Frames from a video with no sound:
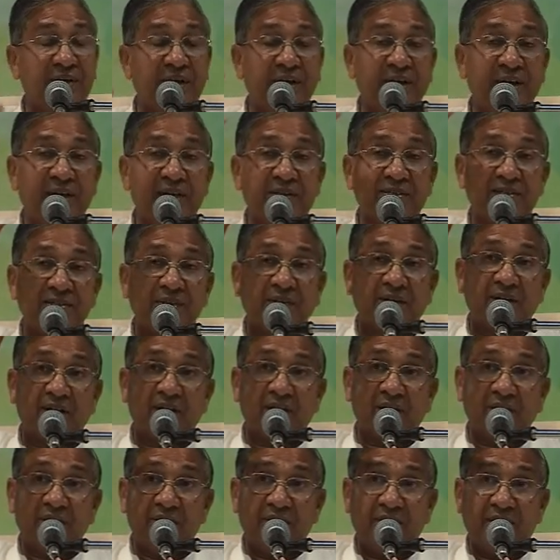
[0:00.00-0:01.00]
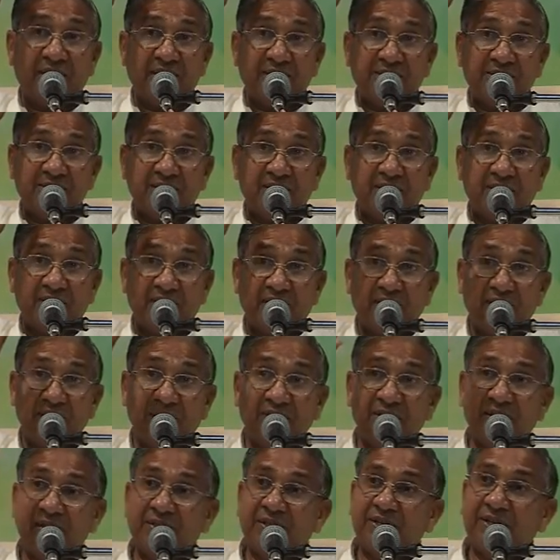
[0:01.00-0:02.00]
as early as in
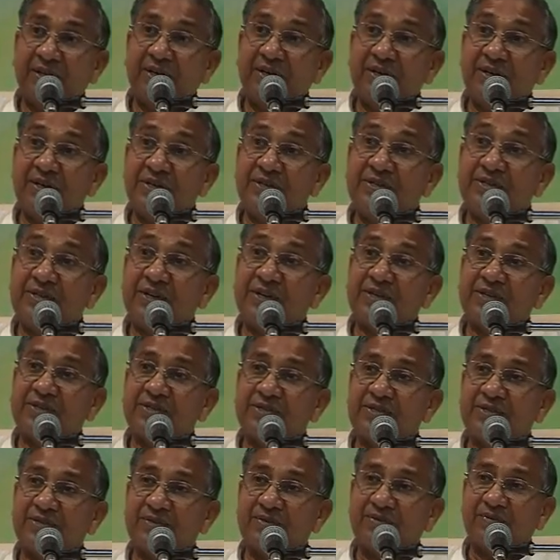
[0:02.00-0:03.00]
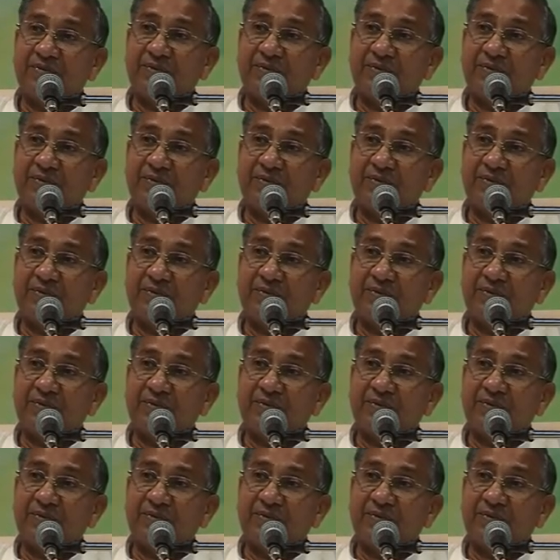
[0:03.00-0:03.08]
1936,